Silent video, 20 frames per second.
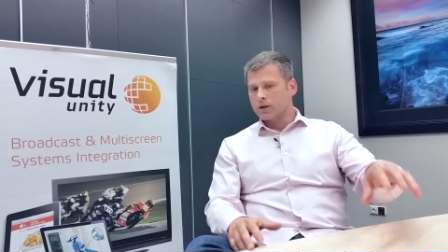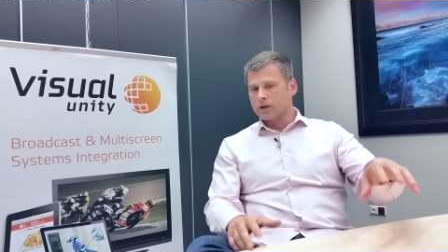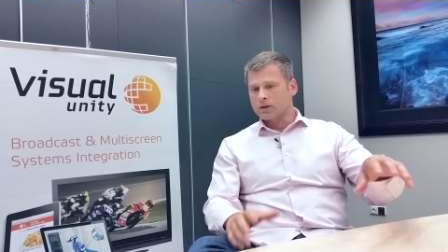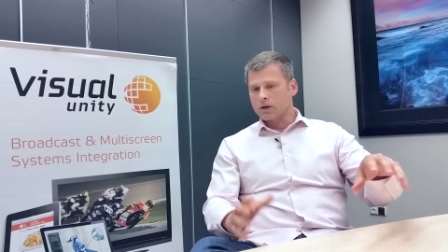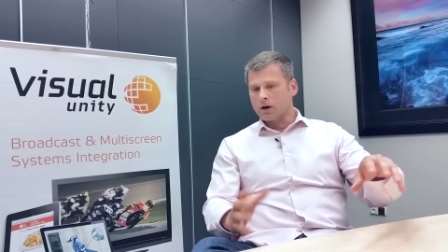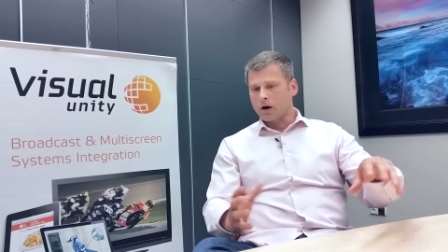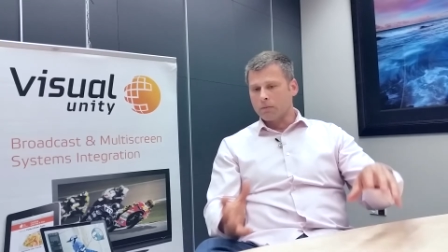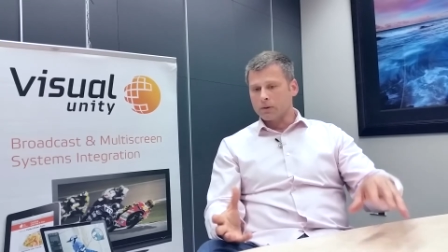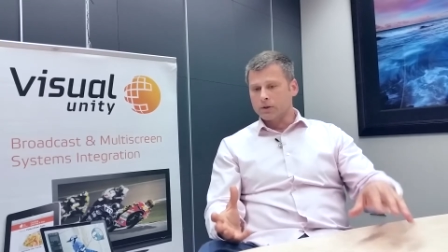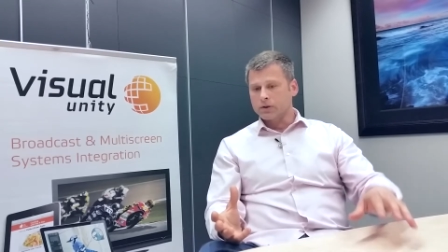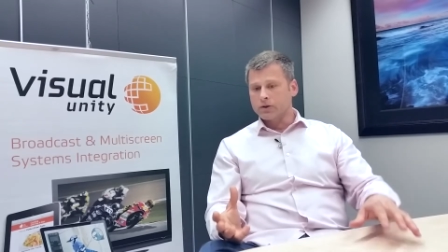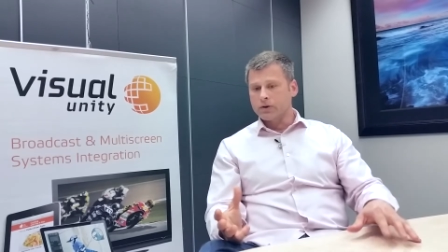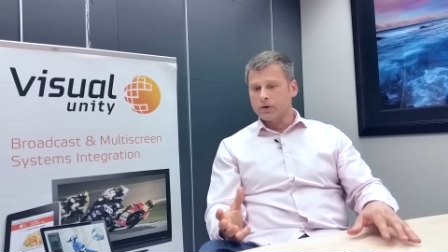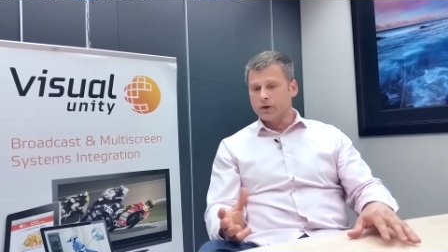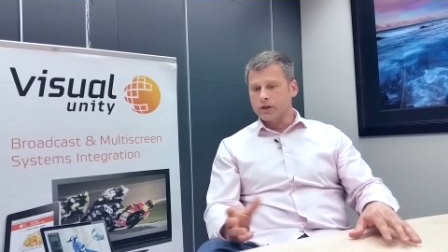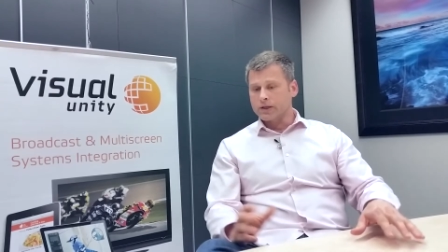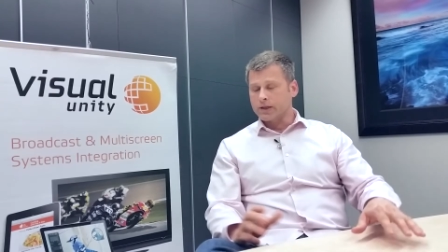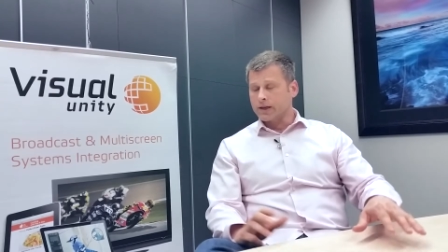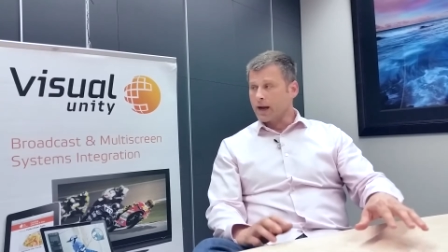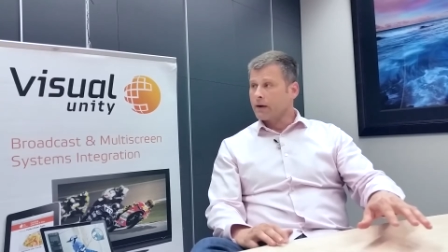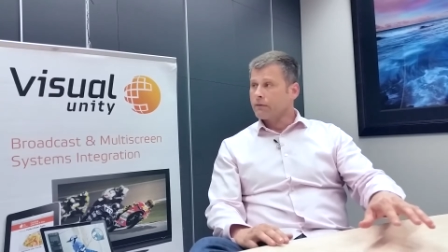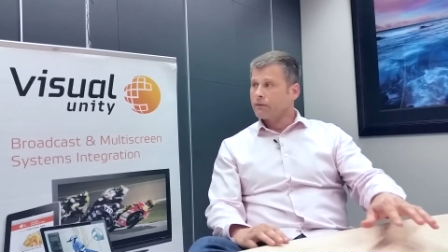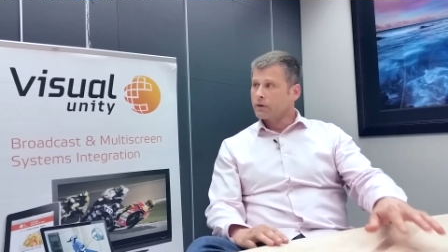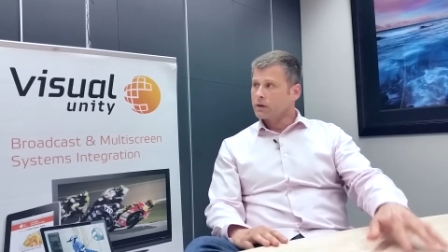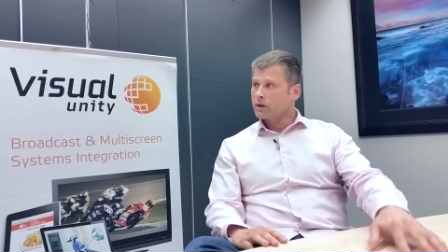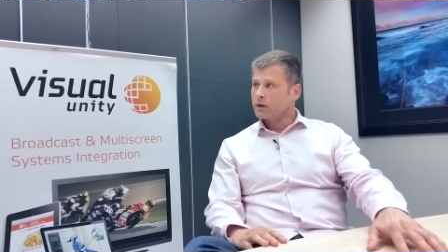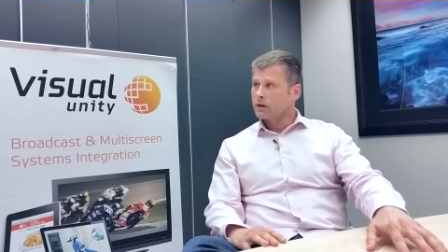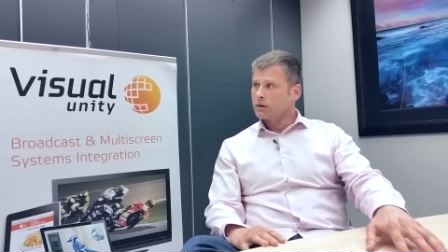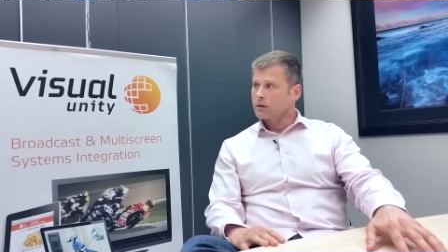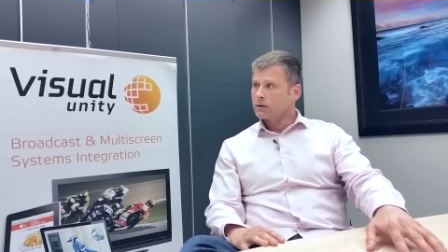is opportunities in
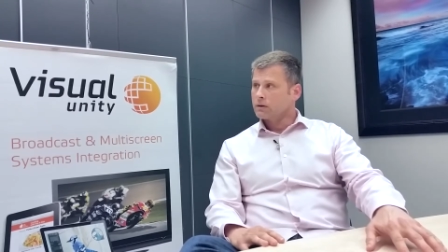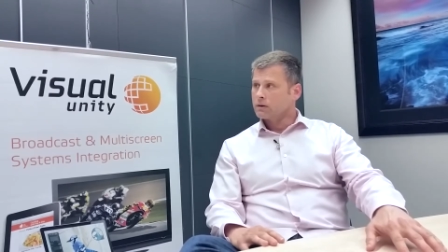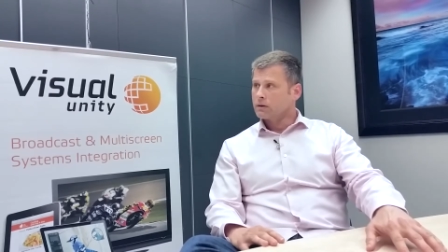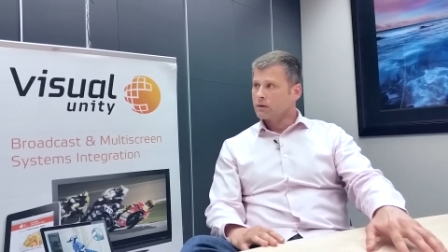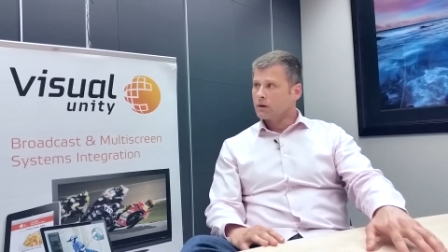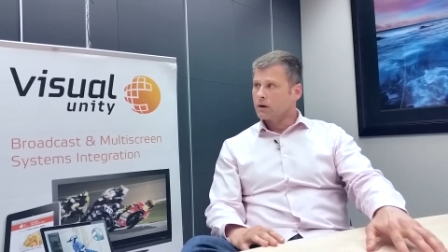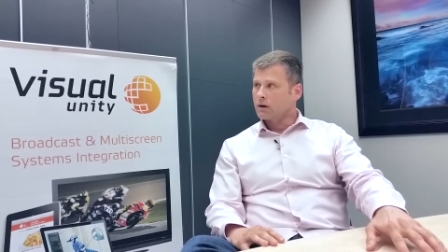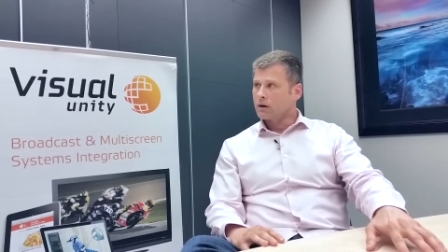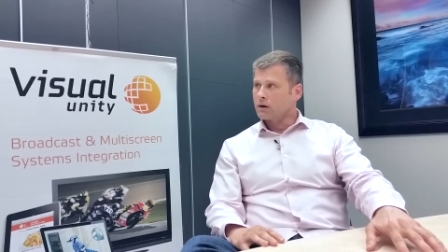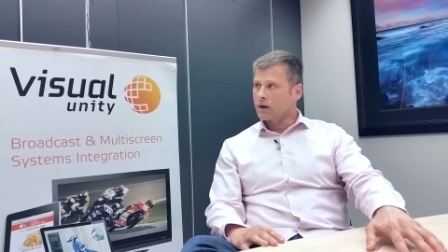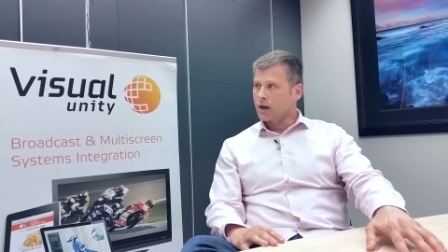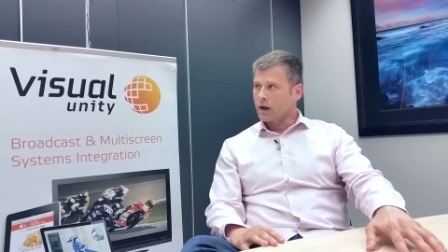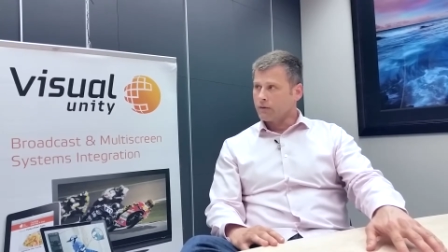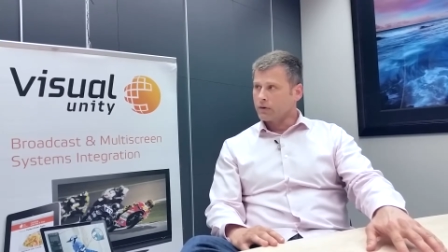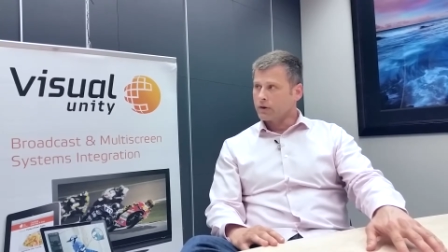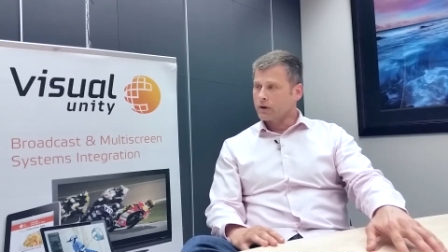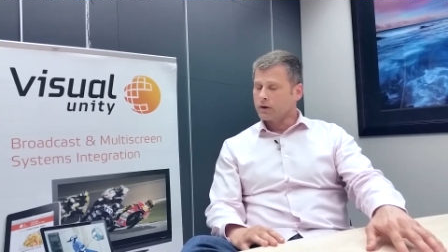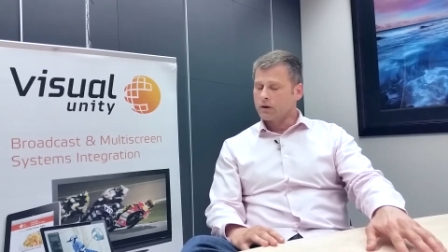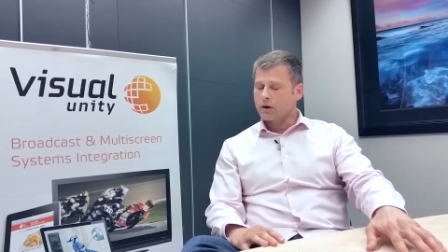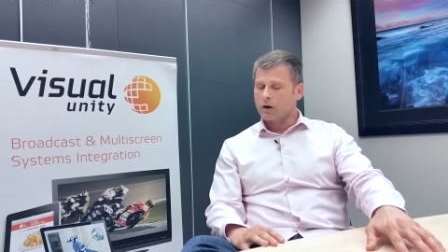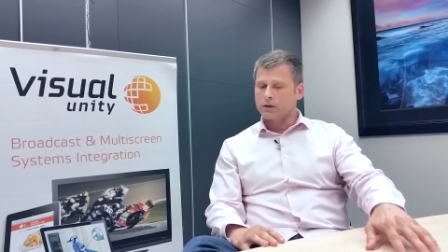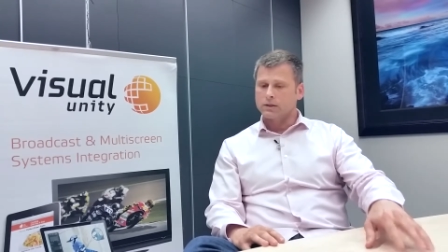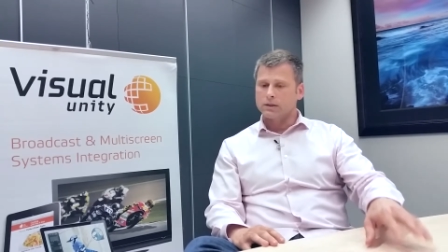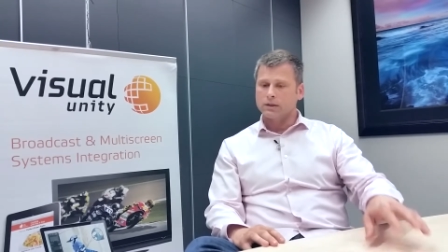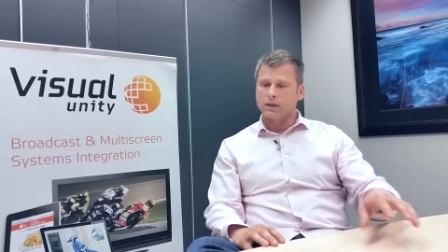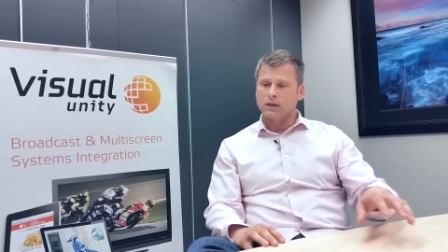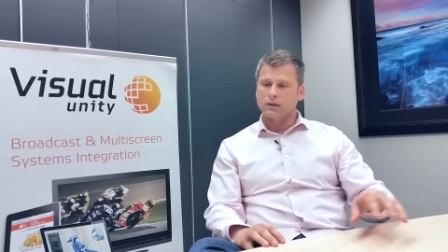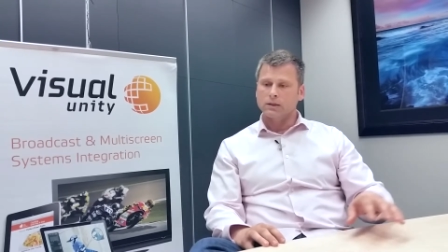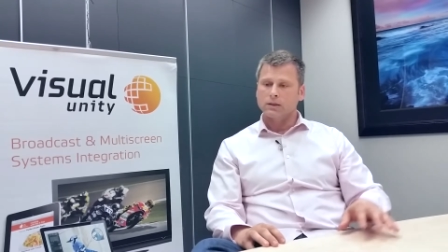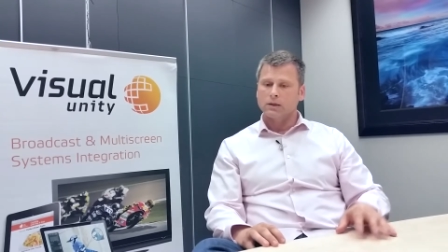Africa, African
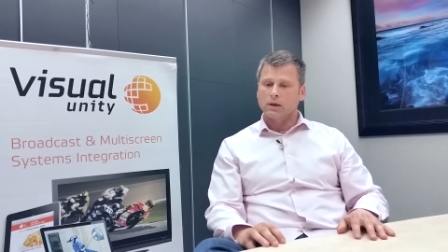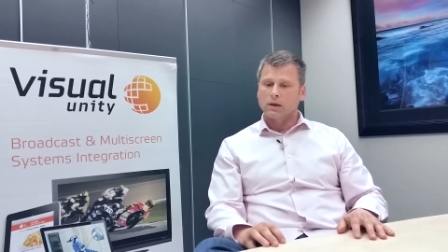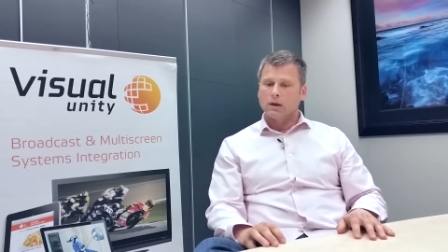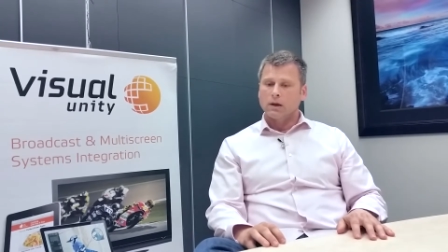continent,